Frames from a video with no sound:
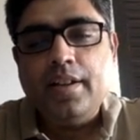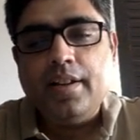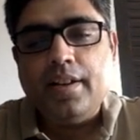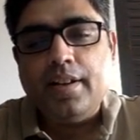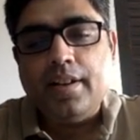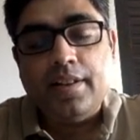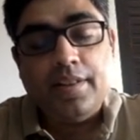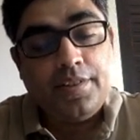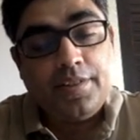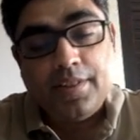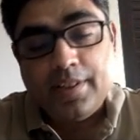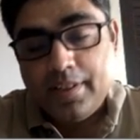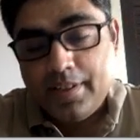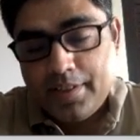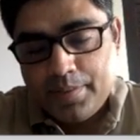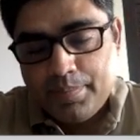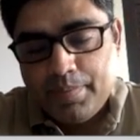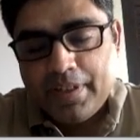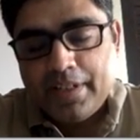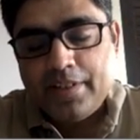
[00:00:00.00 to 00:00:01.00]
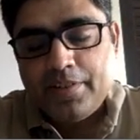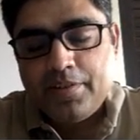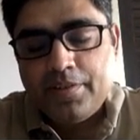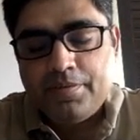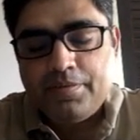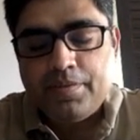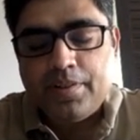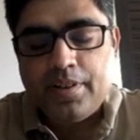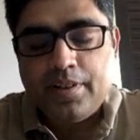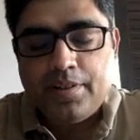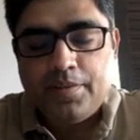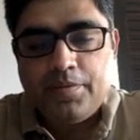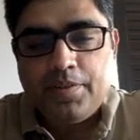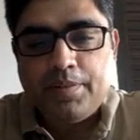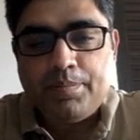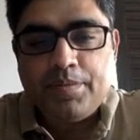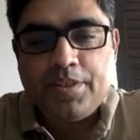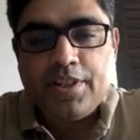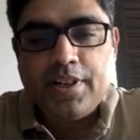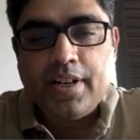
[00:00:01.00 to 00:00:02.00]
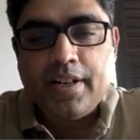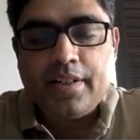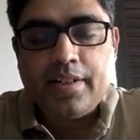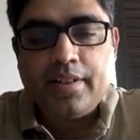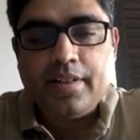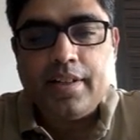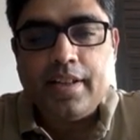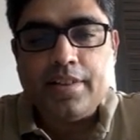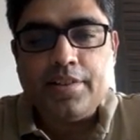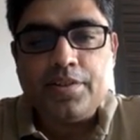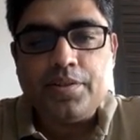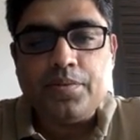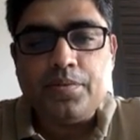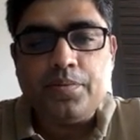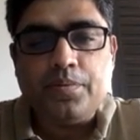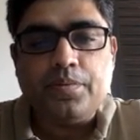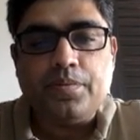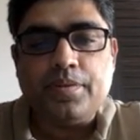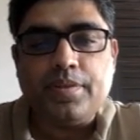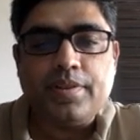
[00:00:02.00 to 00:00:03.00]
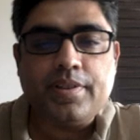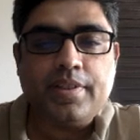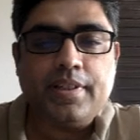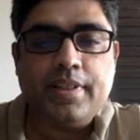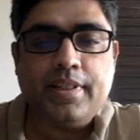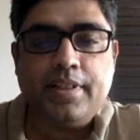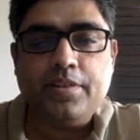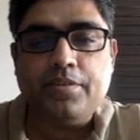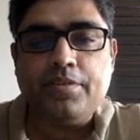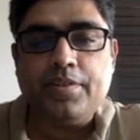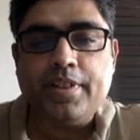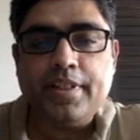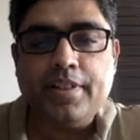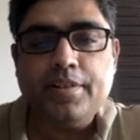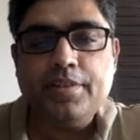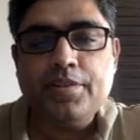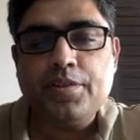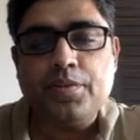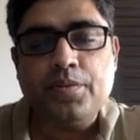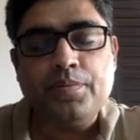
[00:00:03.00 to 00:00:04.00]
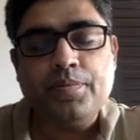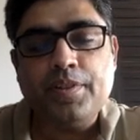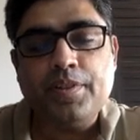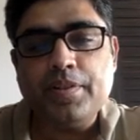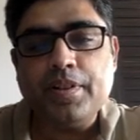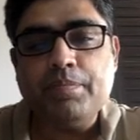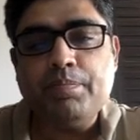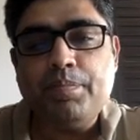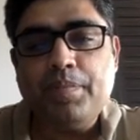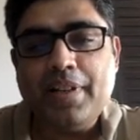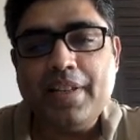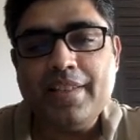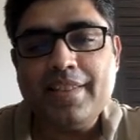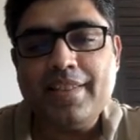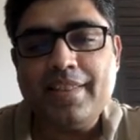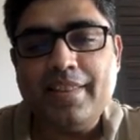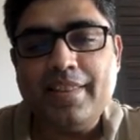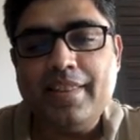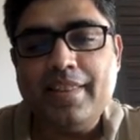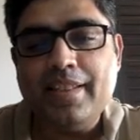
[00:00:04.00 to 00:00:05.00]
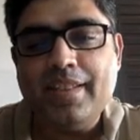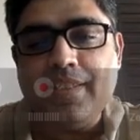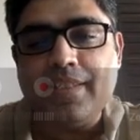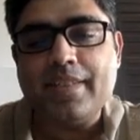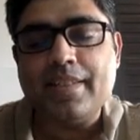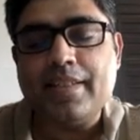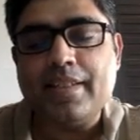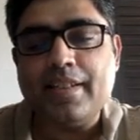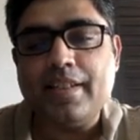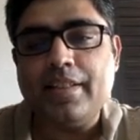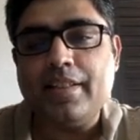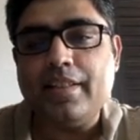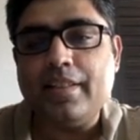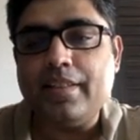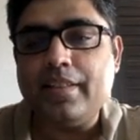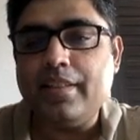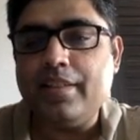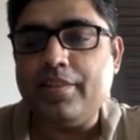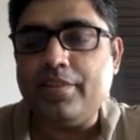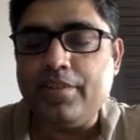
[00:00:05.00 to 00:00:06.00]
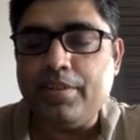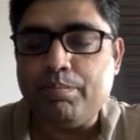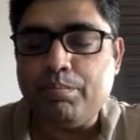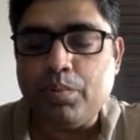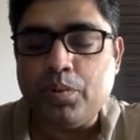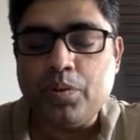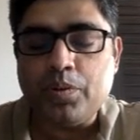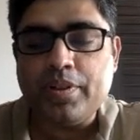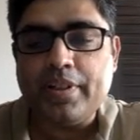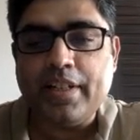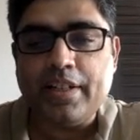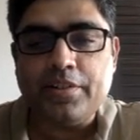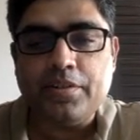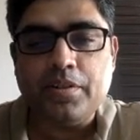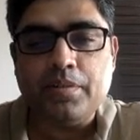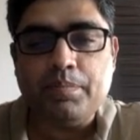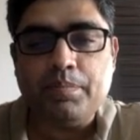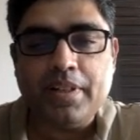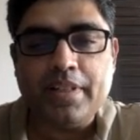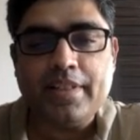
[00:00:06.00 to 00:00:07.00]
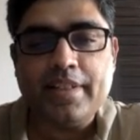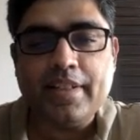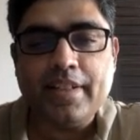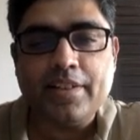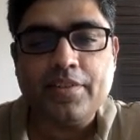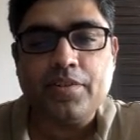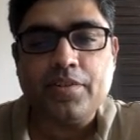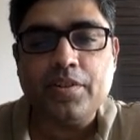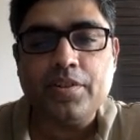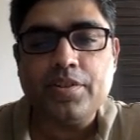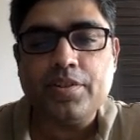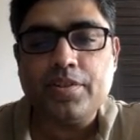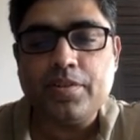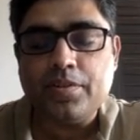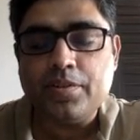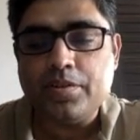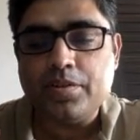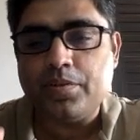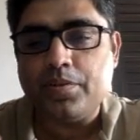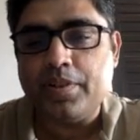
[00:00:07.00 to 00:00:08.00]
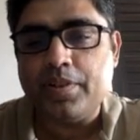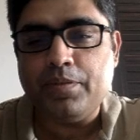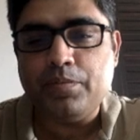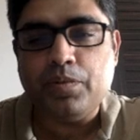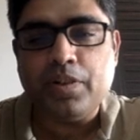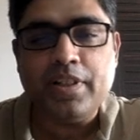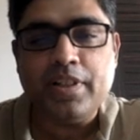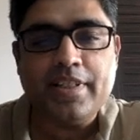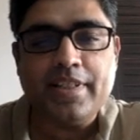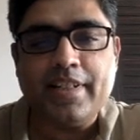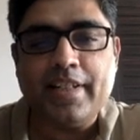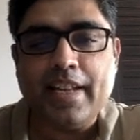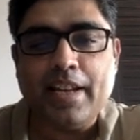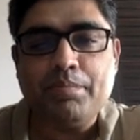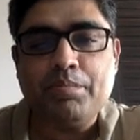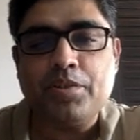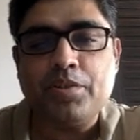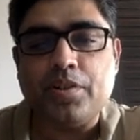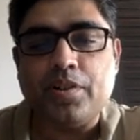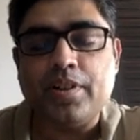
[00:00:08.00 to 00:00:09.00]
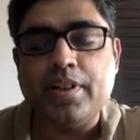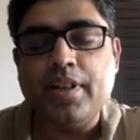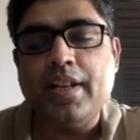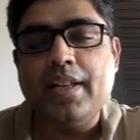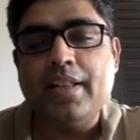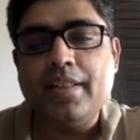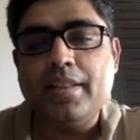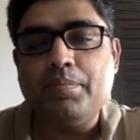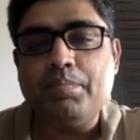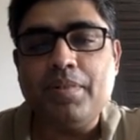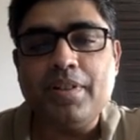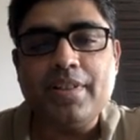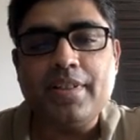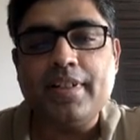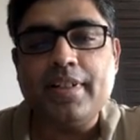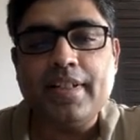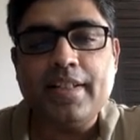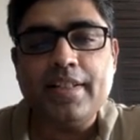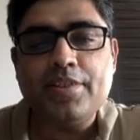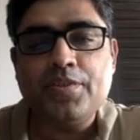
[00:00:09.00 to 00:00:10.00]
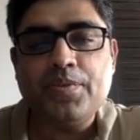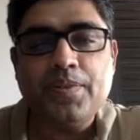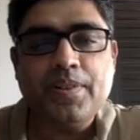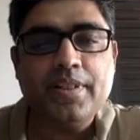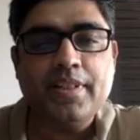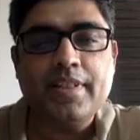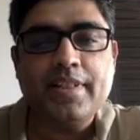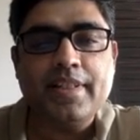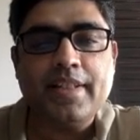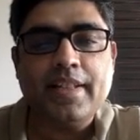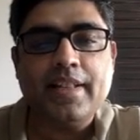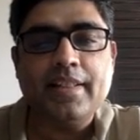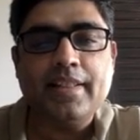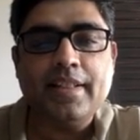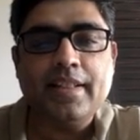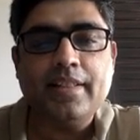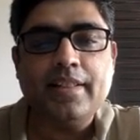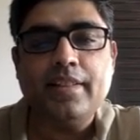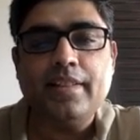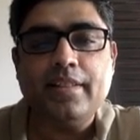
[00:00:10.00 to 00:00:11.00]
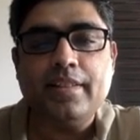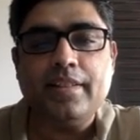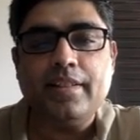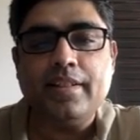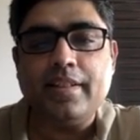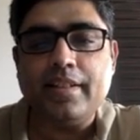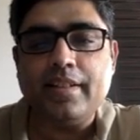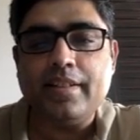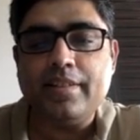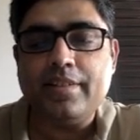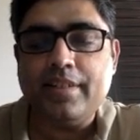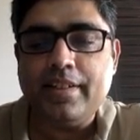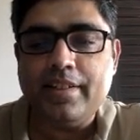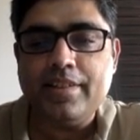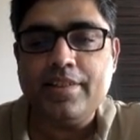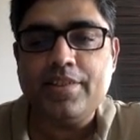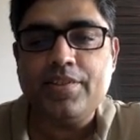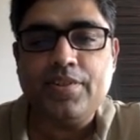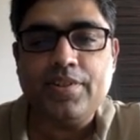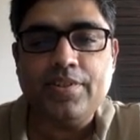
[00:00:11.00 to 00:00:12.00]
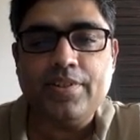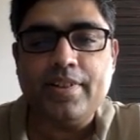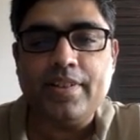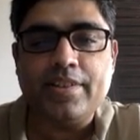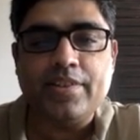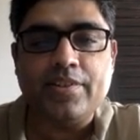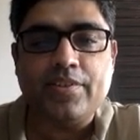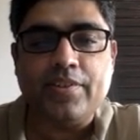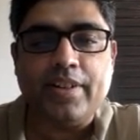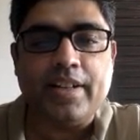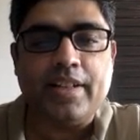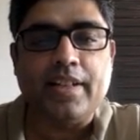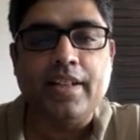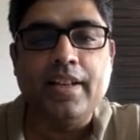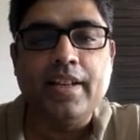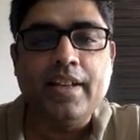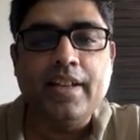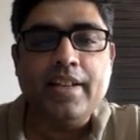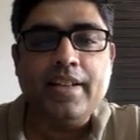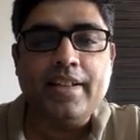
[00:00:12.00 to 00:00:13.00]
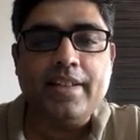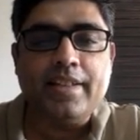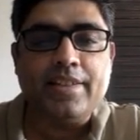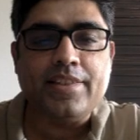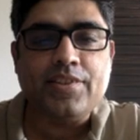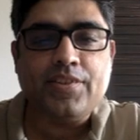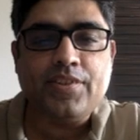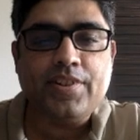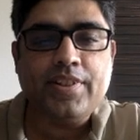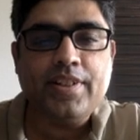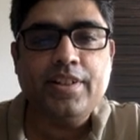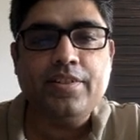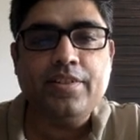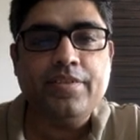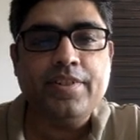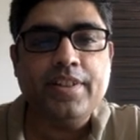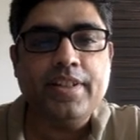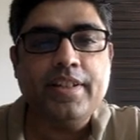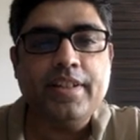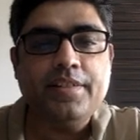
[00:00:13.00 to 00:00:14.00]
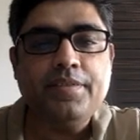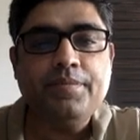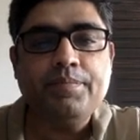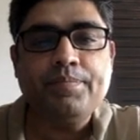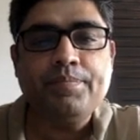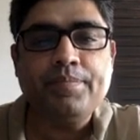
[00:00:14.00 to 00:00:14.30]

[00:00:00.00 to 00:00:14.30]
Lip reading: a spider web chart, as you see over here. So you can place this in the report that you are placing across. So in one snapshot, the person gets to understand that the industry risk grade is 3 over here,